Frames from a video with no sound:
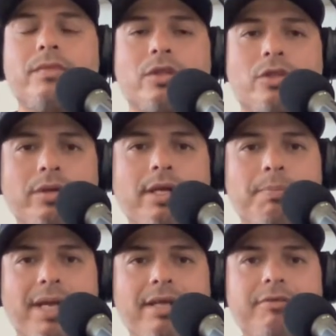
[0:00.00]
you get
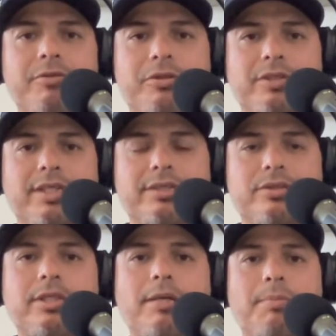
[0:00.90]
paid to do this.
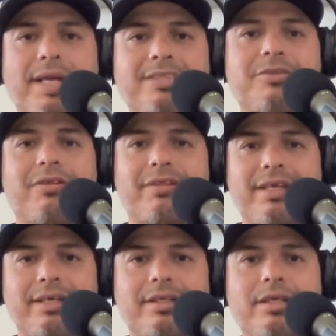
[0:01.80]
You get paid to
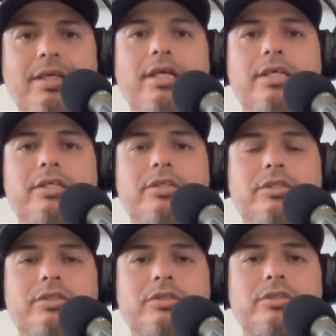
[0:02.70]
think
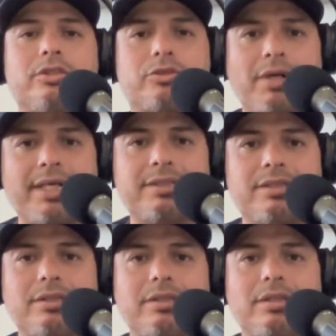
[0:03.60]
straight.
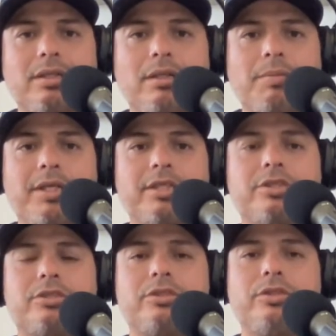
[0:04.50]

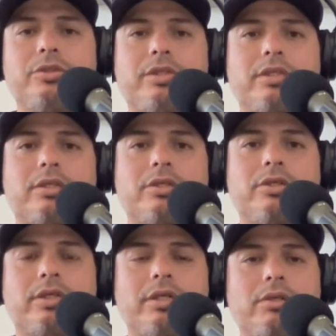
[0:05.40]
Because you
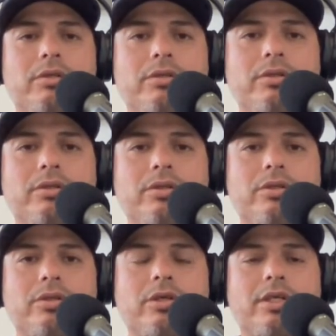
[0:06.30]
could
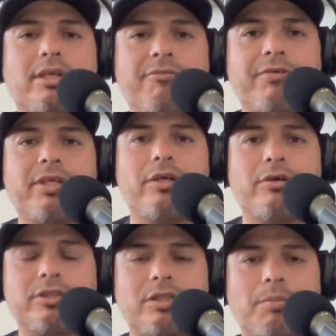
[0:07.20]
definitely
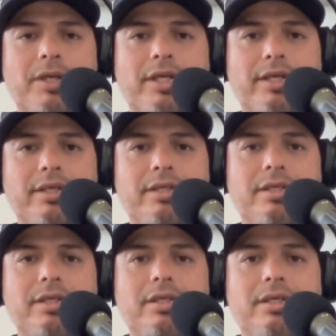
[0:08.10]
hurt somebody.
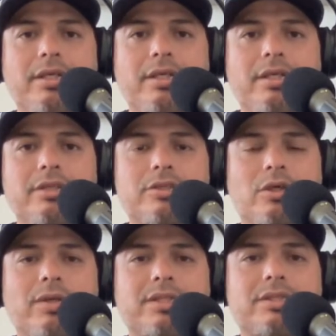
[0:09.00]

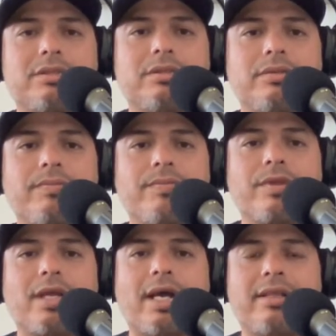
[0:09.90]
So
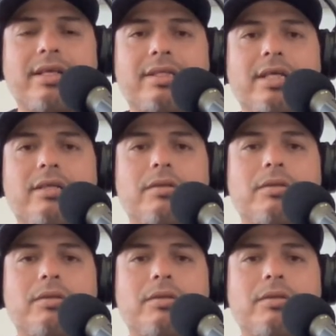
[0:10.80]
I think that